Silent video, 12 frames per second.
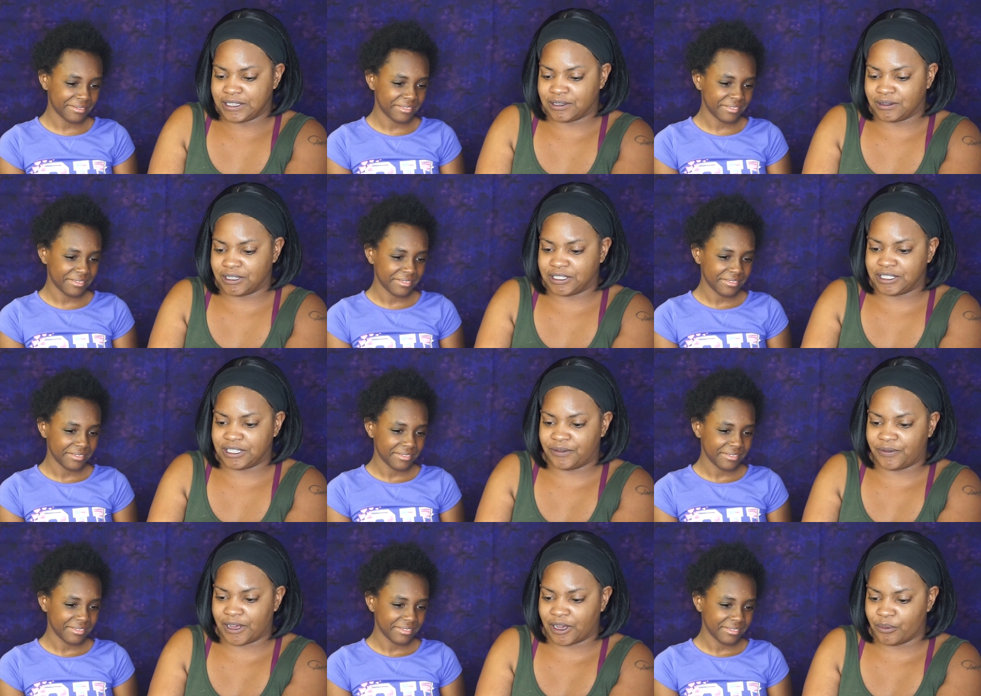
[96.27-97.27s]
Speaker 1: So let's see
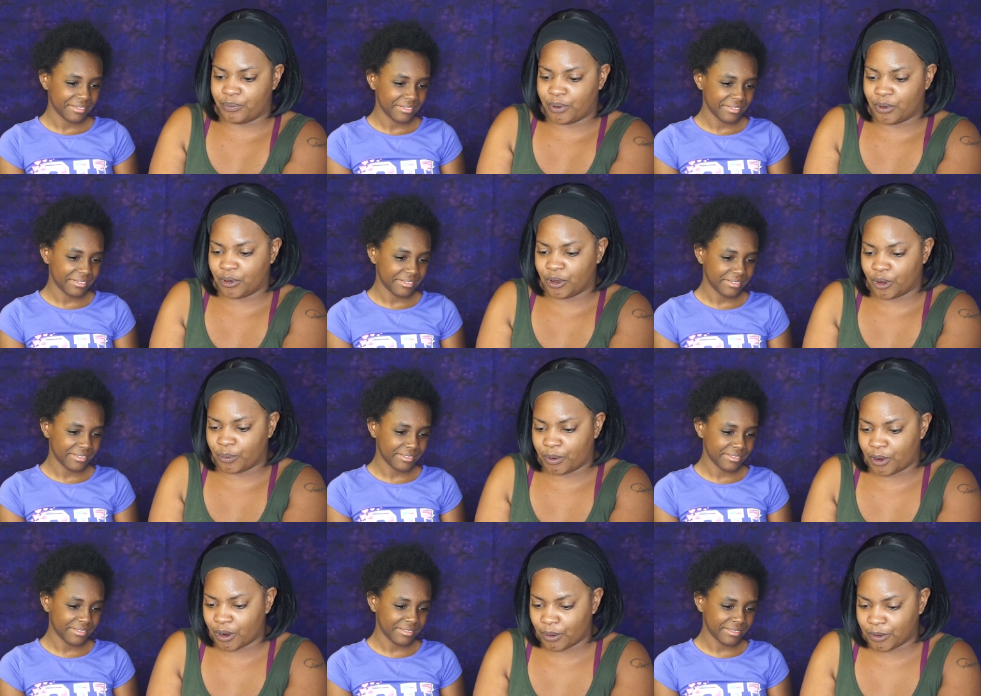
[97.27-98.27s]
if I could pull her
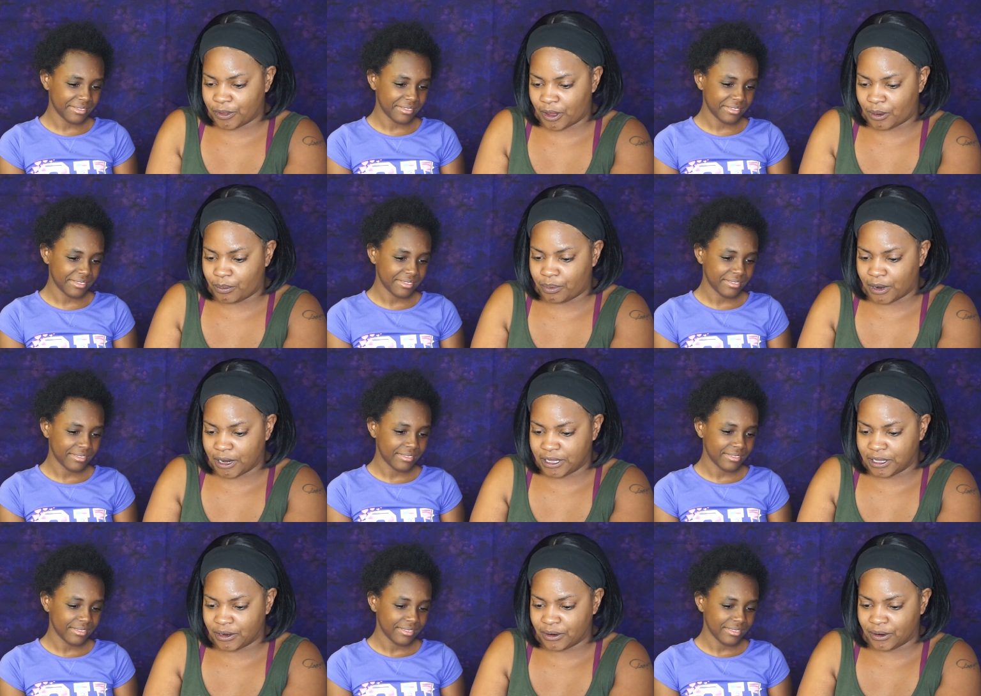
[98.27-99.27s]
apart without
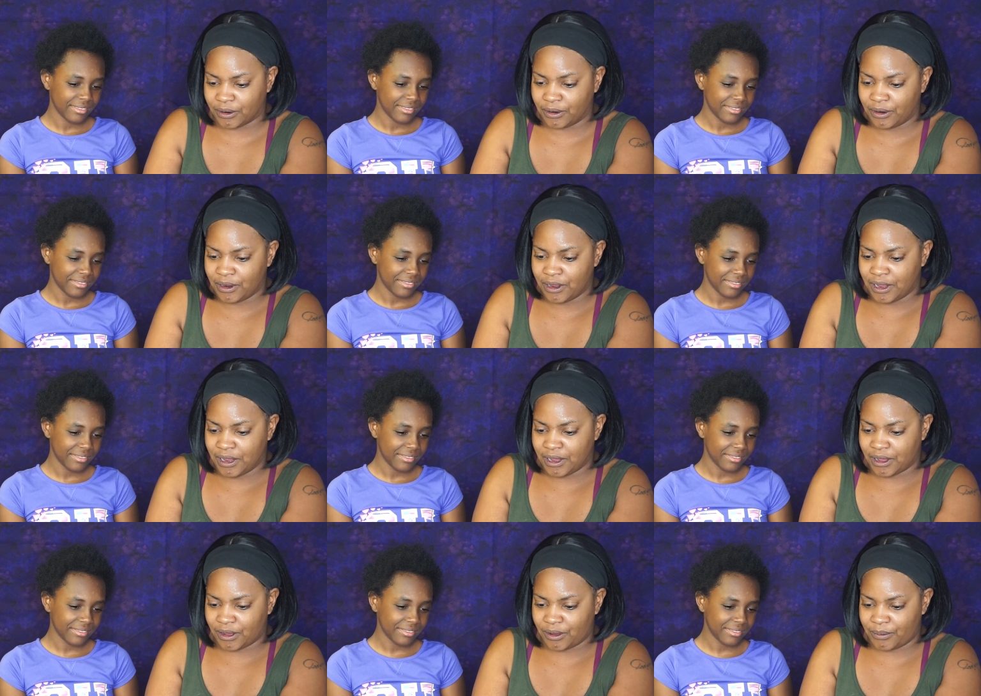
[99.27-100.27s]
breaking her.
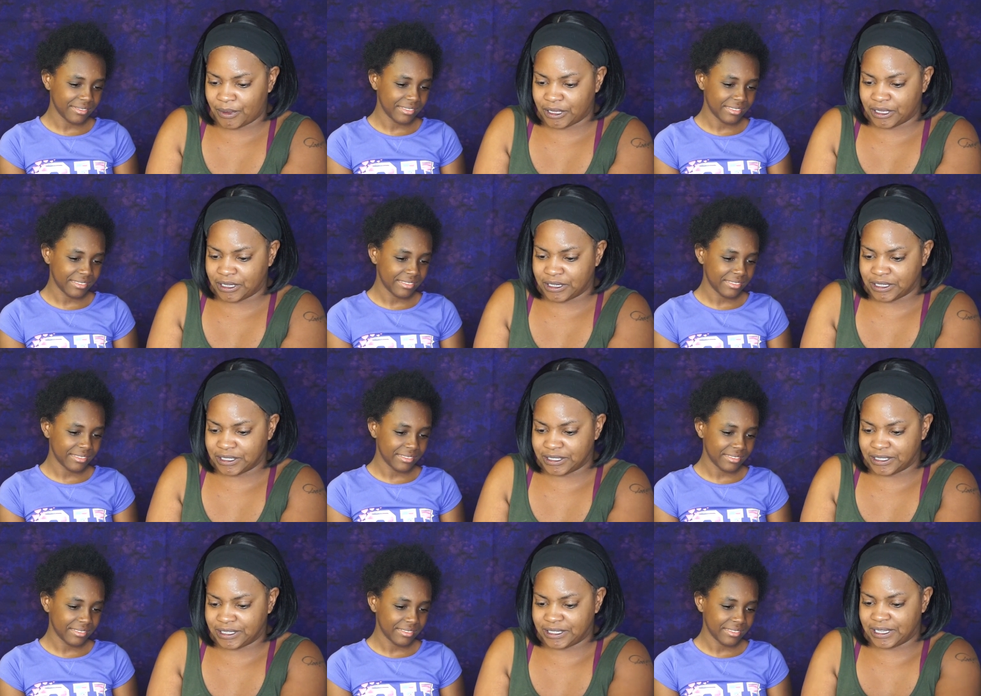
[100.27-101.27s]
Oh my goodness.
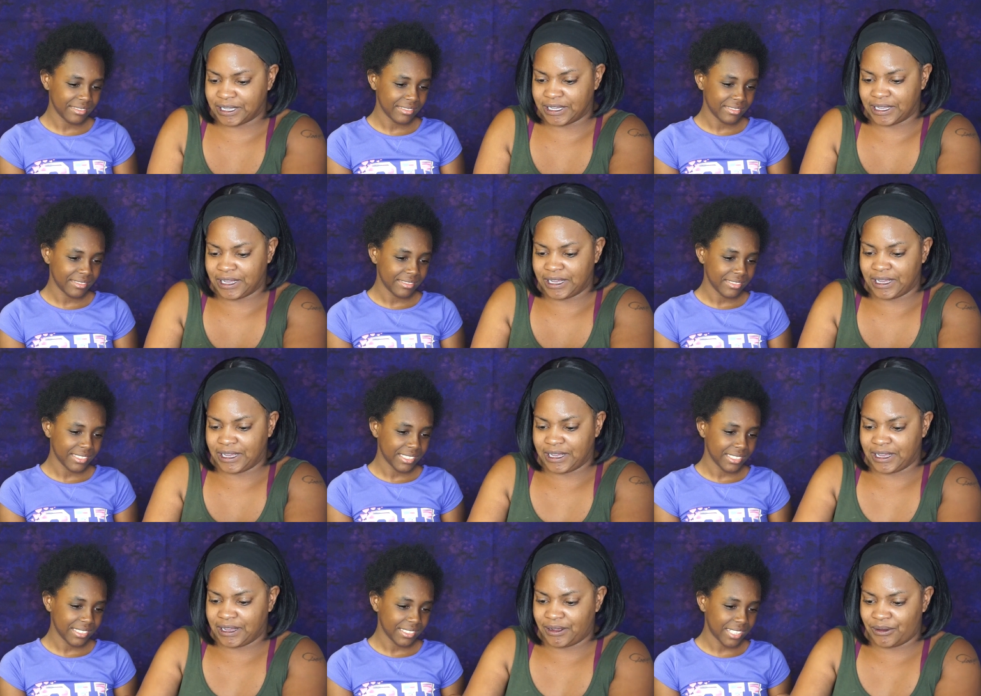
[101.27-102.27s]

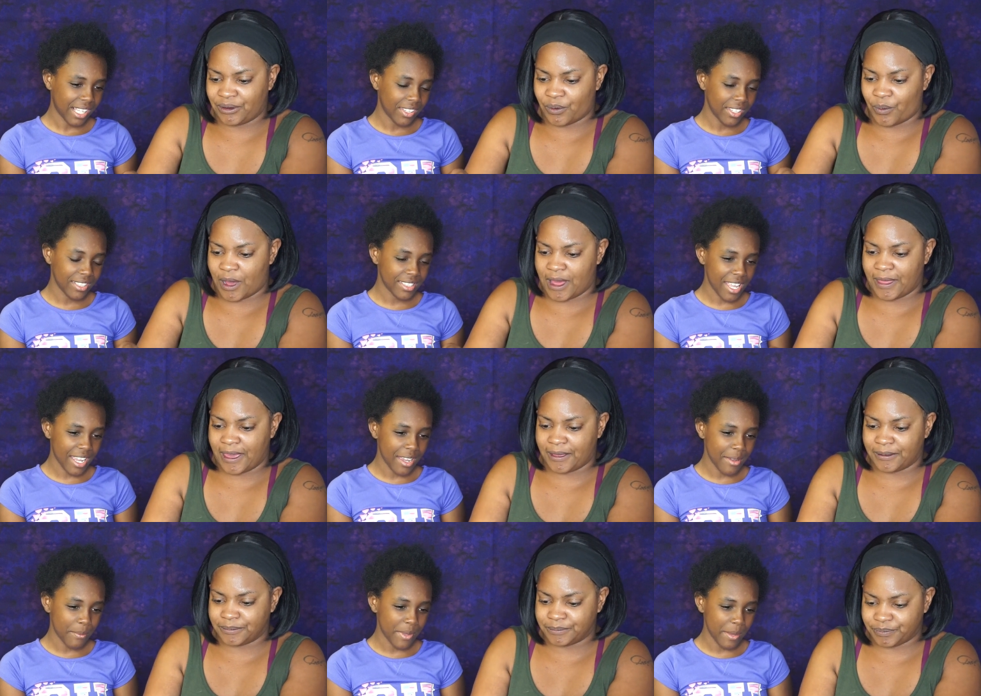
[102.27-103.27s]
Speaker 2: I don't know why that.
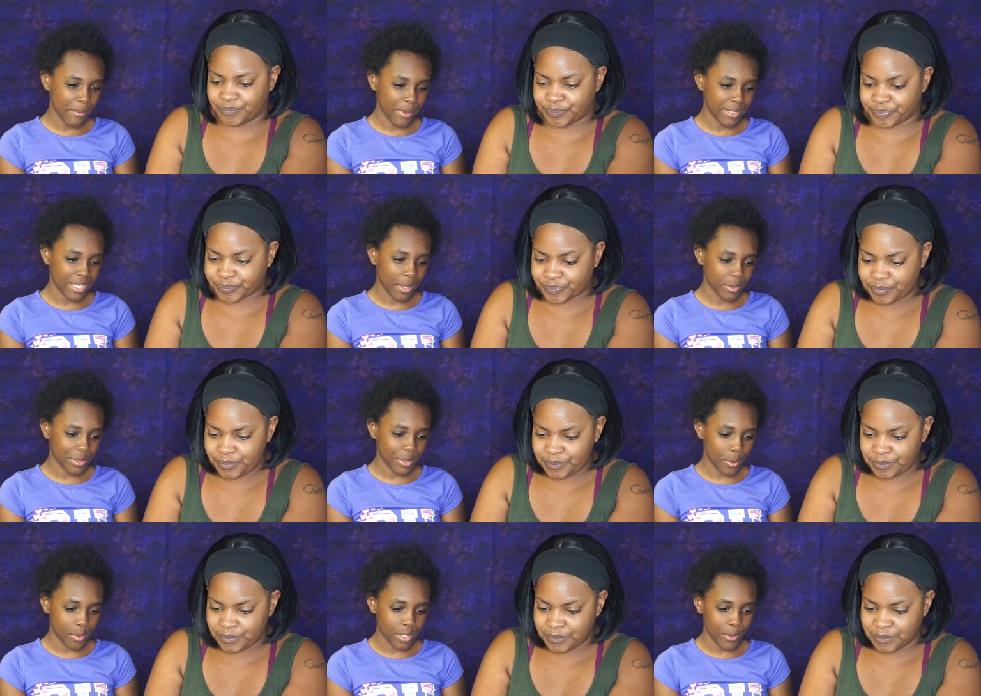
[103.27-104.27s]
That looks like a paper towel
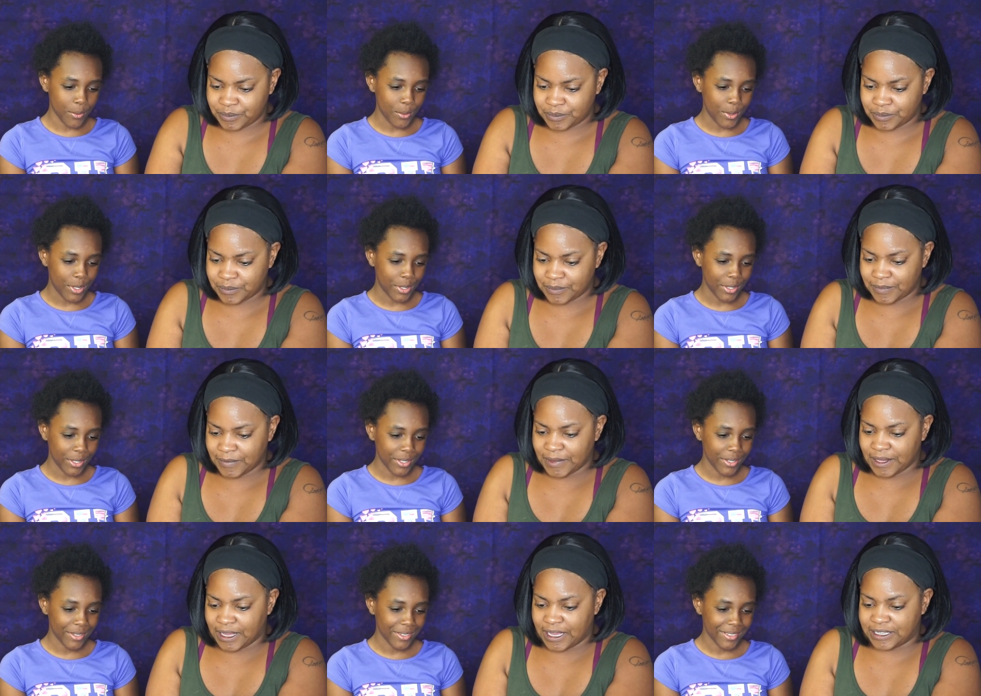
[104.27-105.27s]
soaked in water.
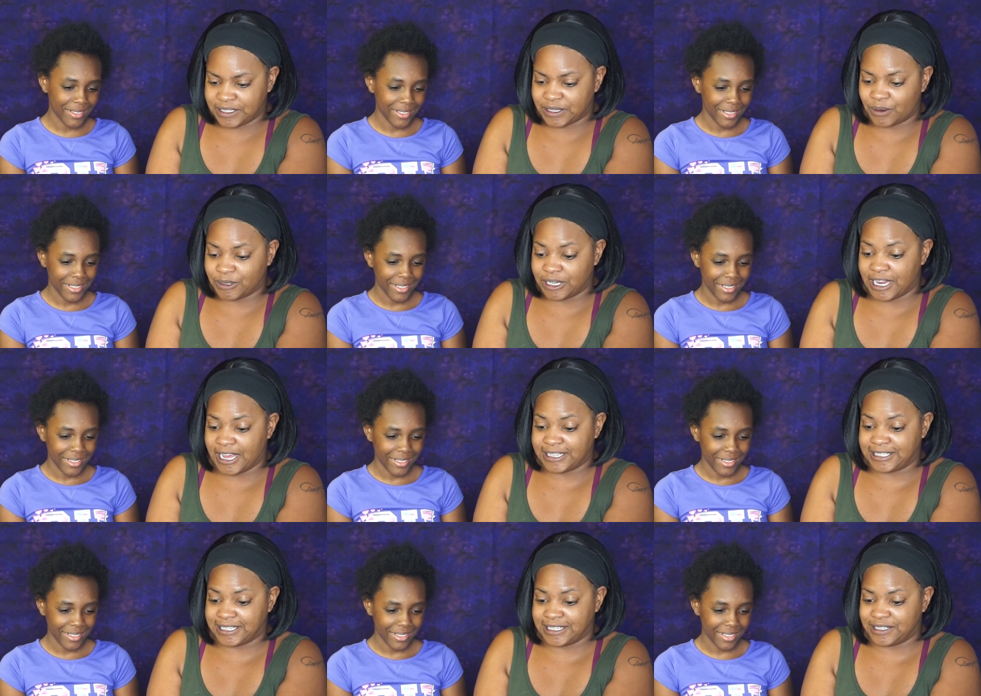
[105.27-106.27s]
Speaker 1: It's soaked in
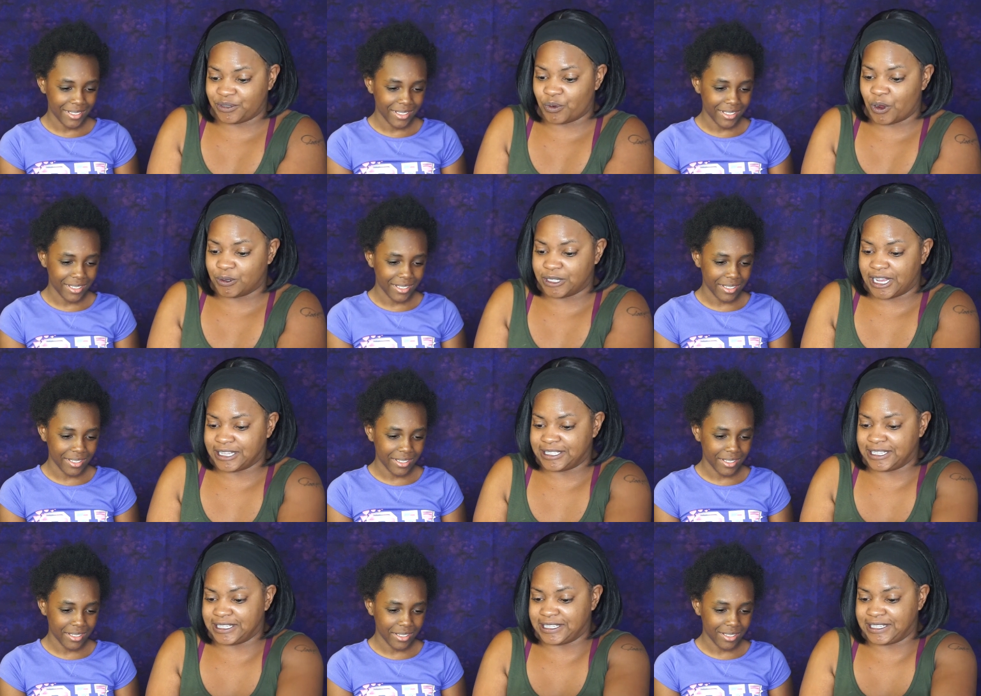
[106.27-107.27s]
essence, rose
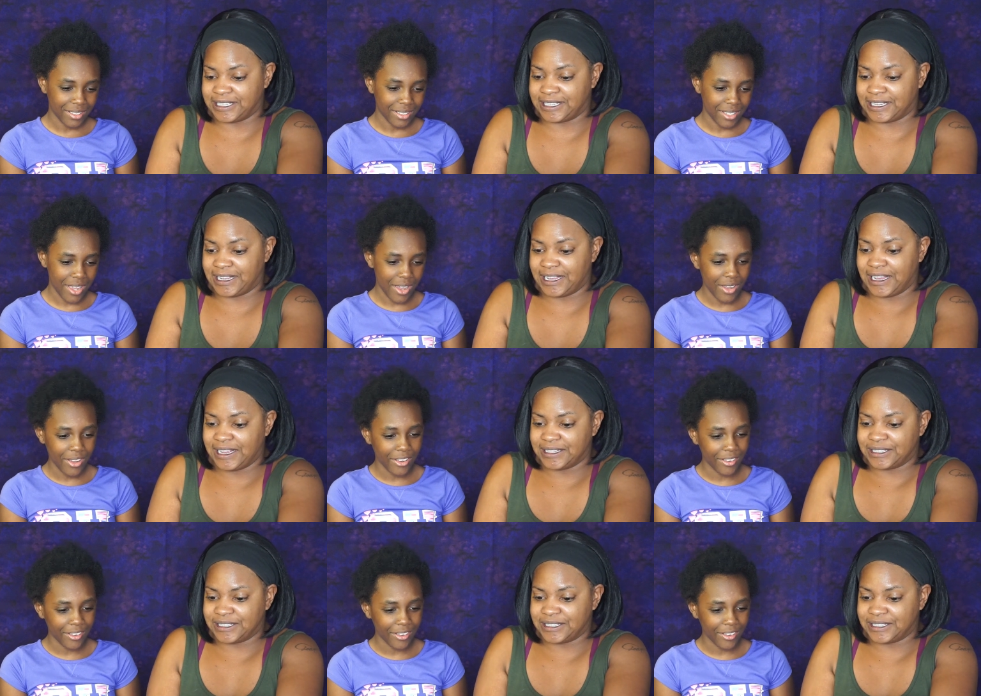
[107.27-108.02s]
essence.
Speaker 2: Oh.